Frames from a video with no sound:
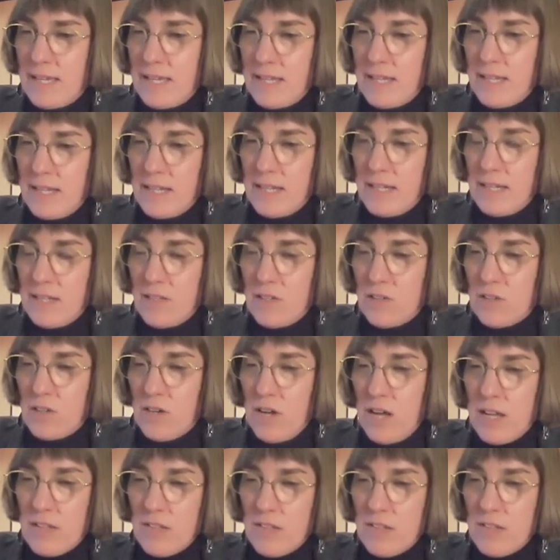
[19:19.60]
another
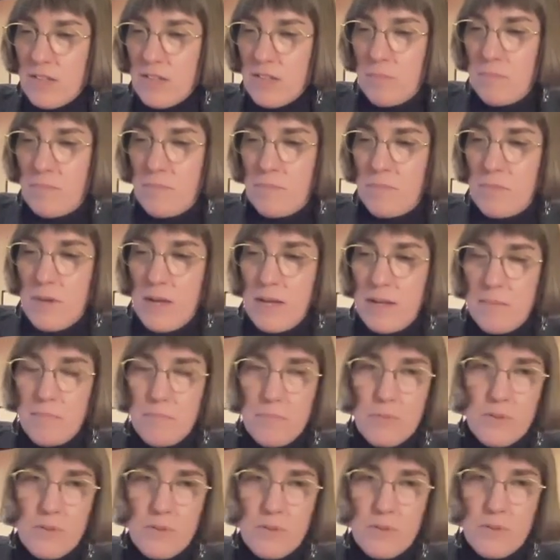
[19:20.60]
gospel
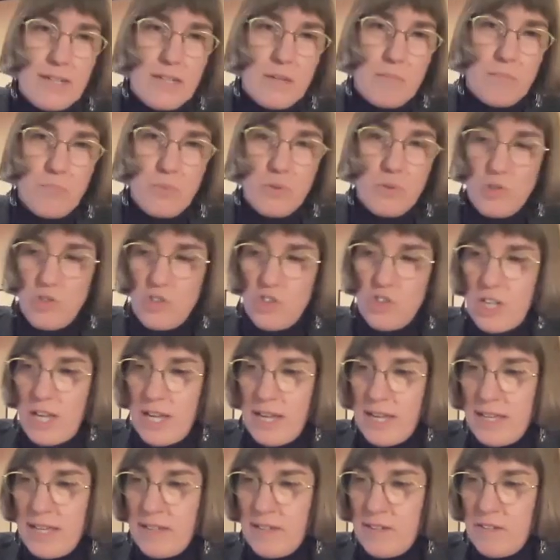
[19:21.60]
printed in
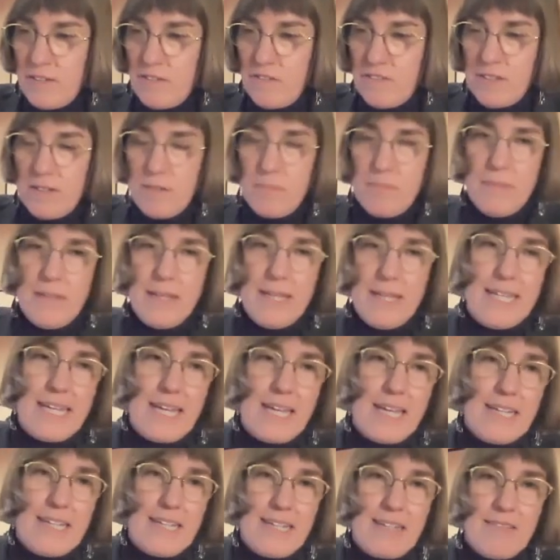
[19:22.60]
Puchayev in the
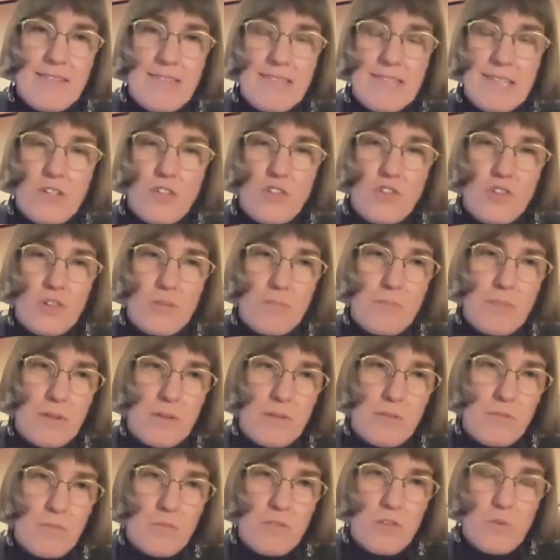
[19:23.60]
18th century.
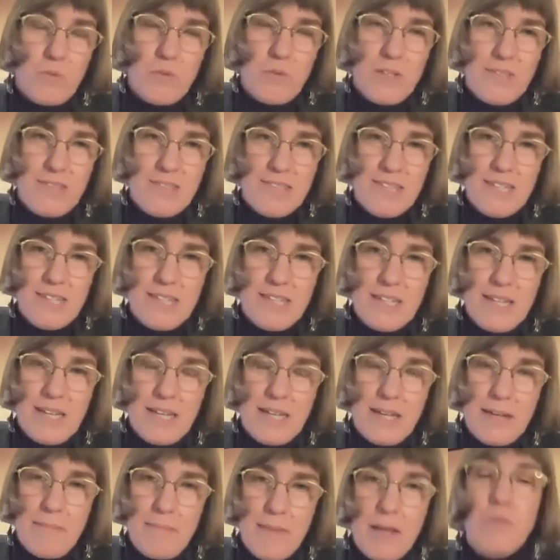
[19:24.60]
But the reason,
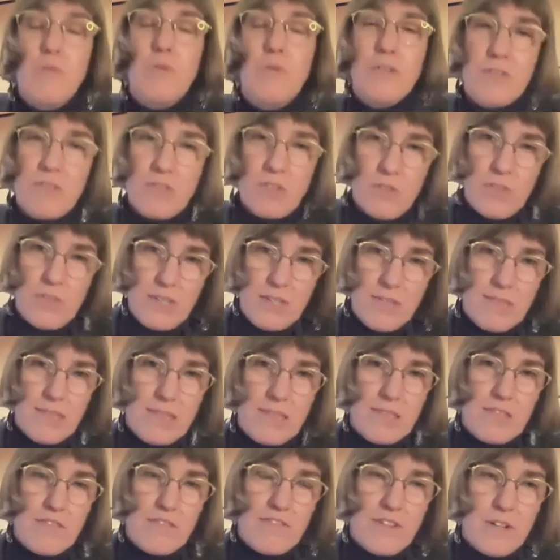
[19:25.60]
so this
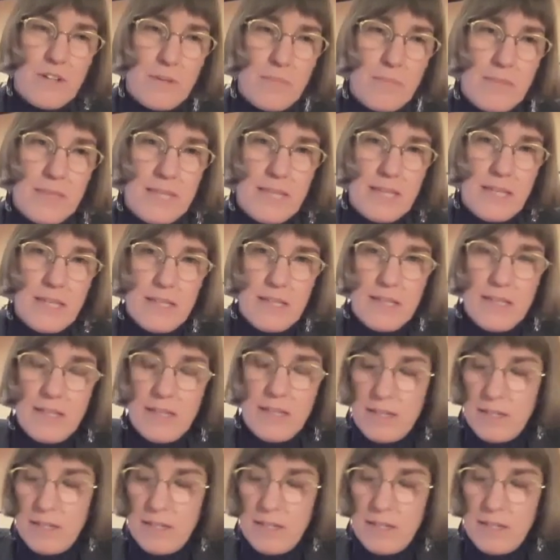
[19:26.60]
is from the